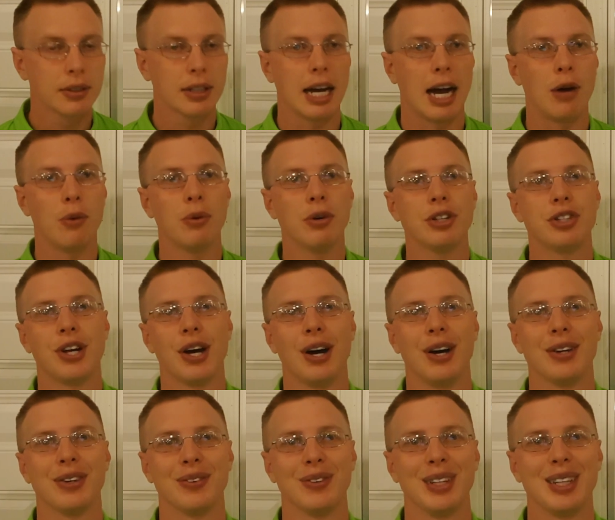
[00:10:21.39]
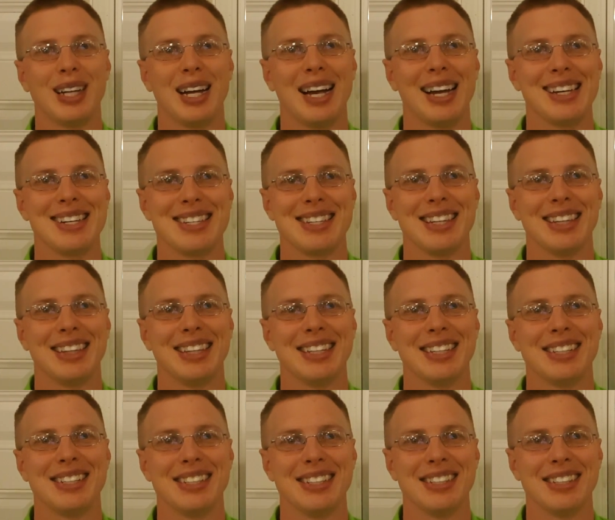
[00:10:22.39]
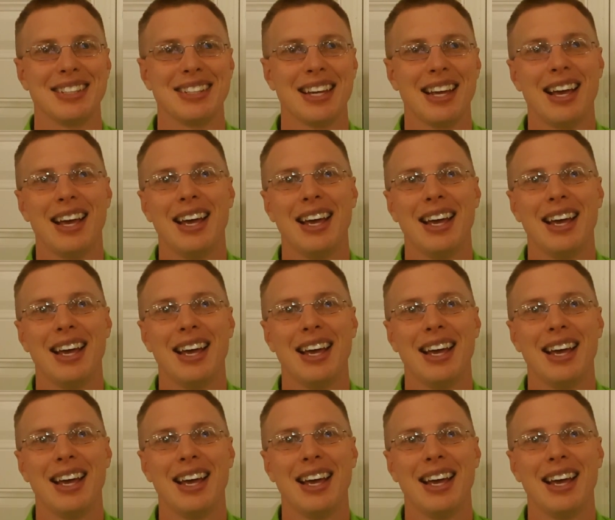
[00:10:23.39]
I want y'all to realize that this is